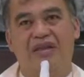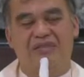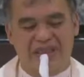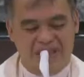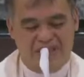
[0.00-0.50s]
The
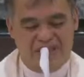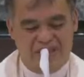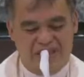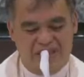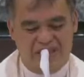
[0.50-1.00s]

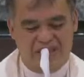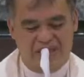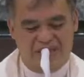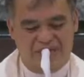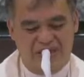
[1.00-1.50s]
message
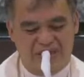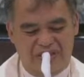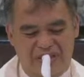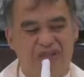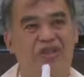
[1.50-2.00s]
of this
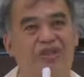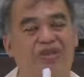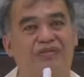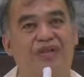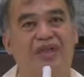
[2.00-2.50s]
vision
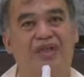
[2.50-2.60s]
of